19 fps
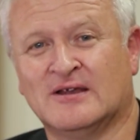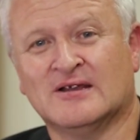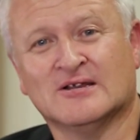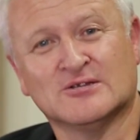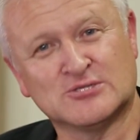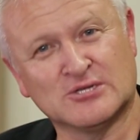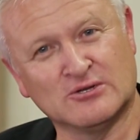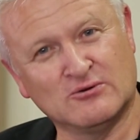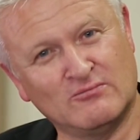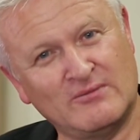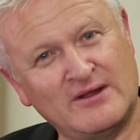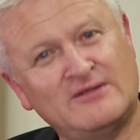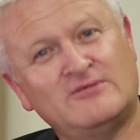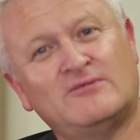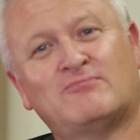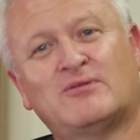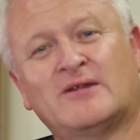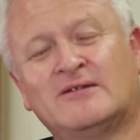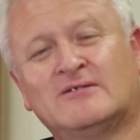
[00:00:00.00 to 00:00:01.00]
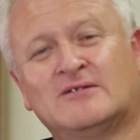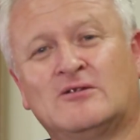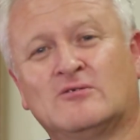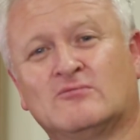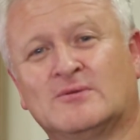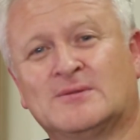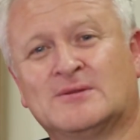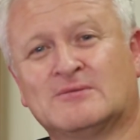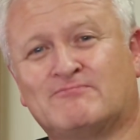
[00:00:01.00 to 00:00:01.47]
So when you're playing
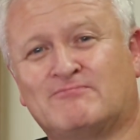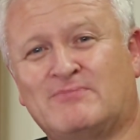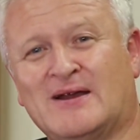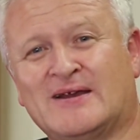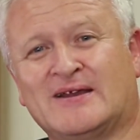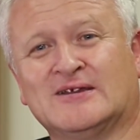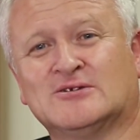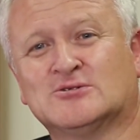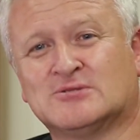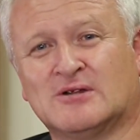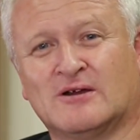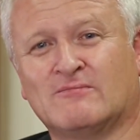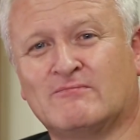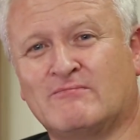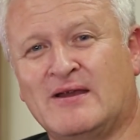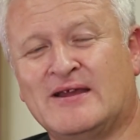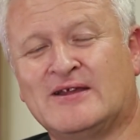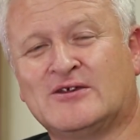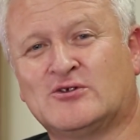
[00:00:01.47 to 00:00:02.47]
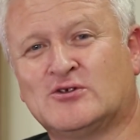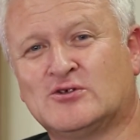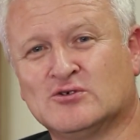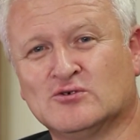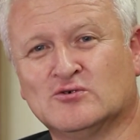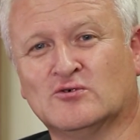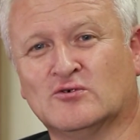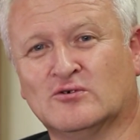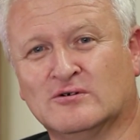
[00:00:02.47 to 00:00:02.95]
along with the backing track, make
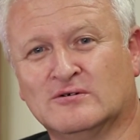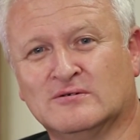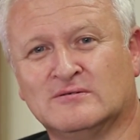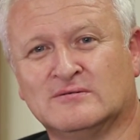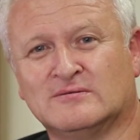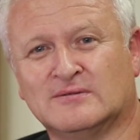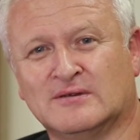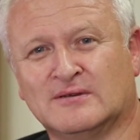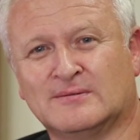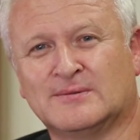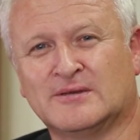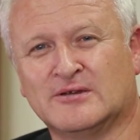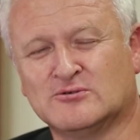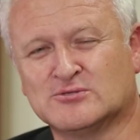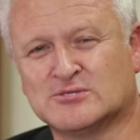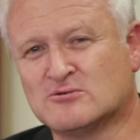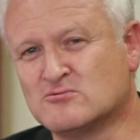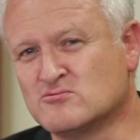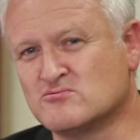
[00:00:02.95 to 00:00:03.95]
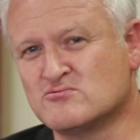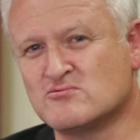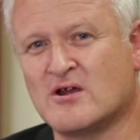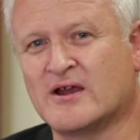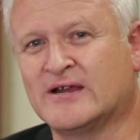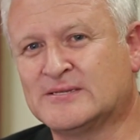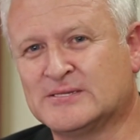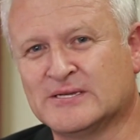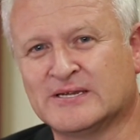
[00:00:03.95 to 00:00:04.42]
sure that those are
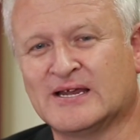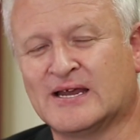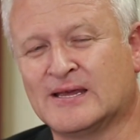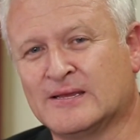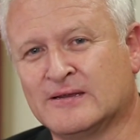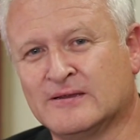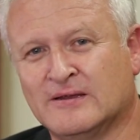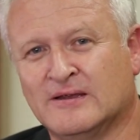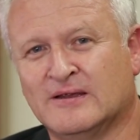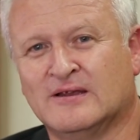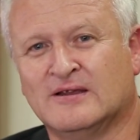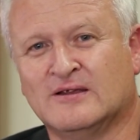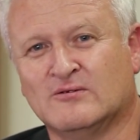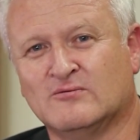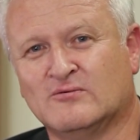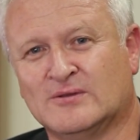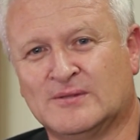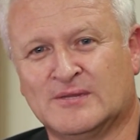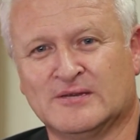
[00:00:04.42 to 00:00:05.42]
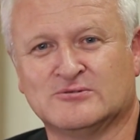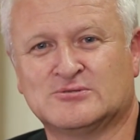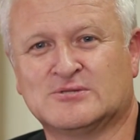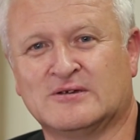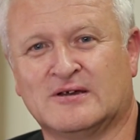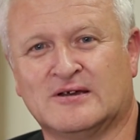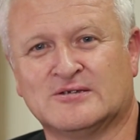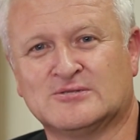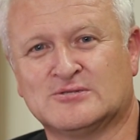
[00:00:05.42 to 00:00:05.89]
right together with those
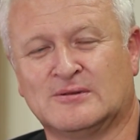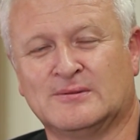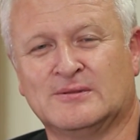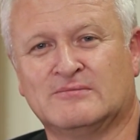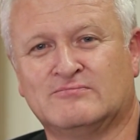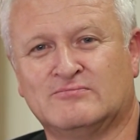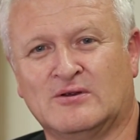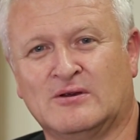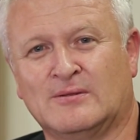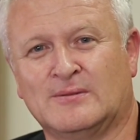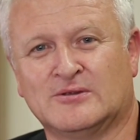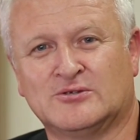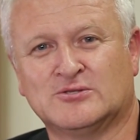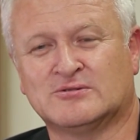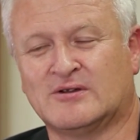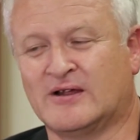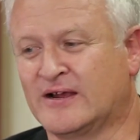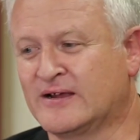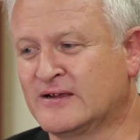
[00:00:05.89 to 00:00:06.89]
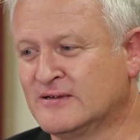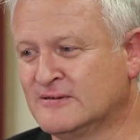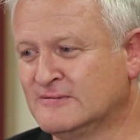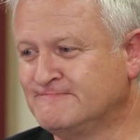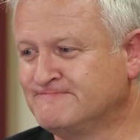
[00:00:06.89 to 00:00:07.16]
guys on the track.